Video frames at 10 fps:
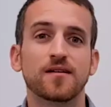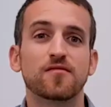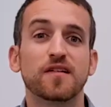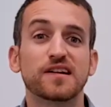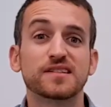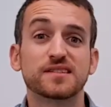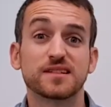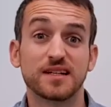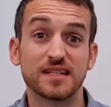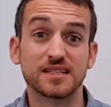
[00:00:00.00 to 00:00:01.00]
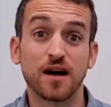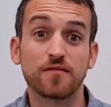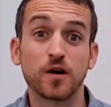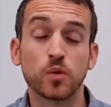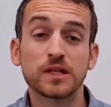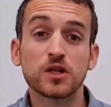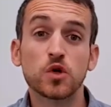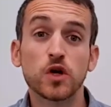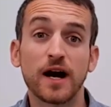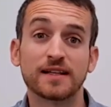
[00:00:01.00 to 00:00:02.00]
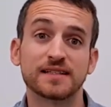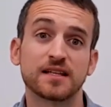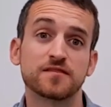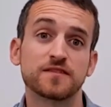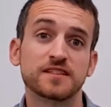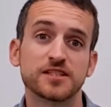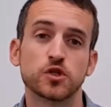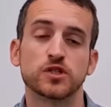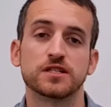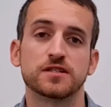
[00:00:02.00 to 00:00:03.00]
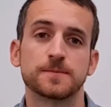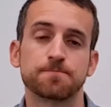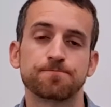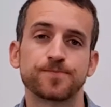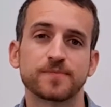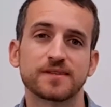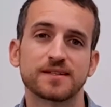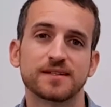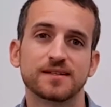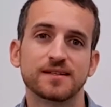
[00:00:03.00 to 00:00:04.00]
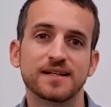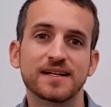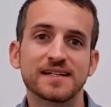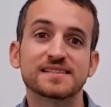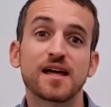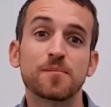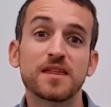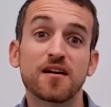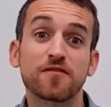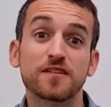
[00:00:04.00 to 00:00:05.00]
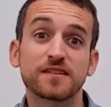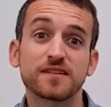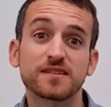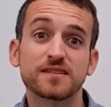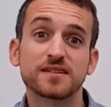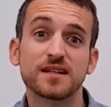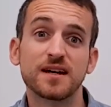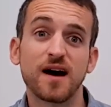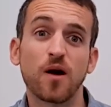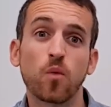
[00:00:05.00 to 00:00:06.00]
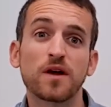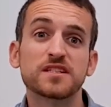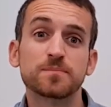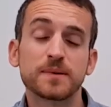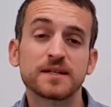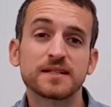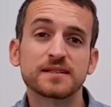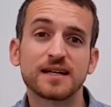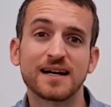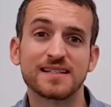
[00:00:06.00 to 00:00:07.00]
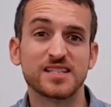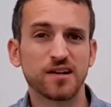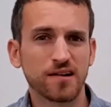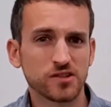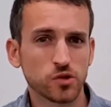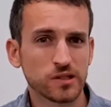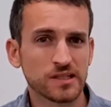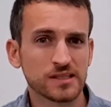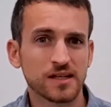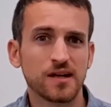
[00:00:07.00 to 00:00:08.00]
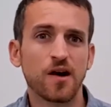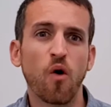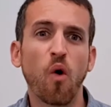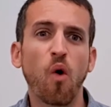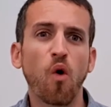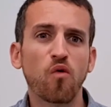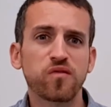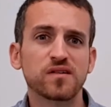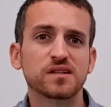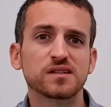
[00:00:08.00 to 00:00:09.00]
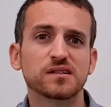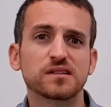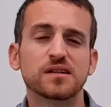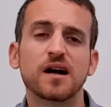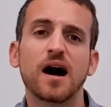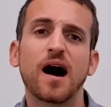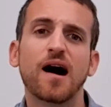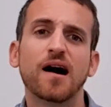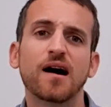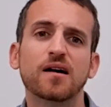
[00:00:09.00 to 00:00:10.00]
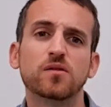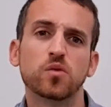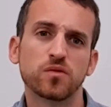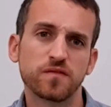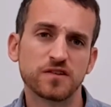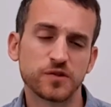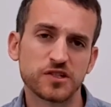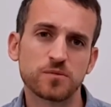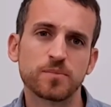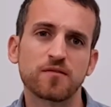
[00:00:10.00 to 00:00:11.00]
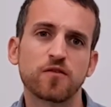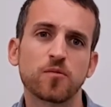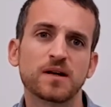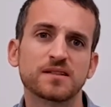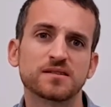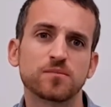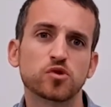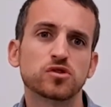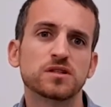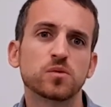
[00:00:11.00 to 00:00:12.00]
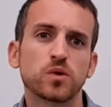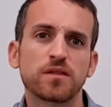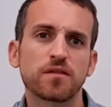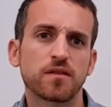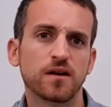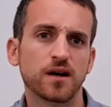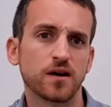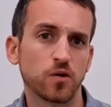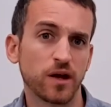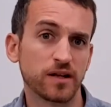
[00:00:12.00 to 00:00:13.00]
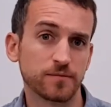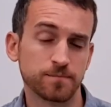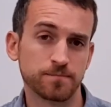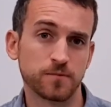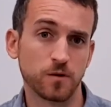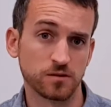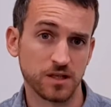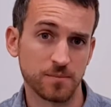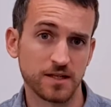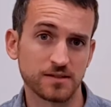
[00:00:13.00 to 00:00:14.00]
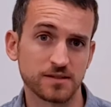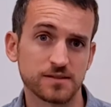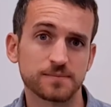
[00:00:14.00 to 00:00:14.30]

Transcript: First, let's have a quick look at sand filters usage. Sand media filters are widespread and, generally talking, offer a good filtration performance, mostly with uh, organic contaminants.